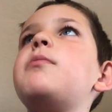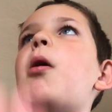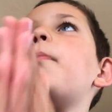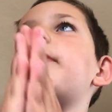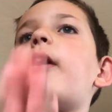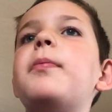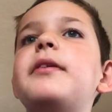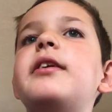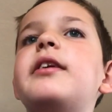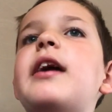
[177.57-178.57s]
My mom chopped it
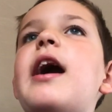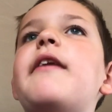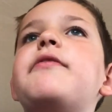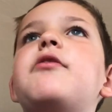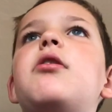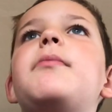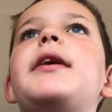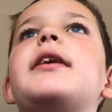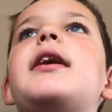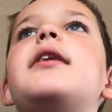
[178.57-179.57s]
in half, so I'm
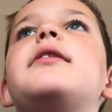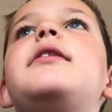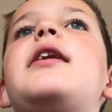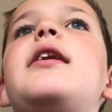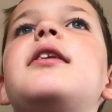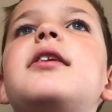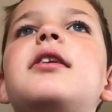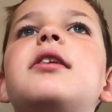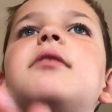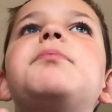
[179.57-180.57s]
like, I said,
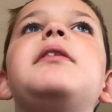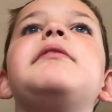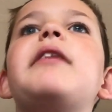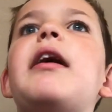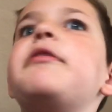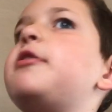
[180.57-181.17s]
but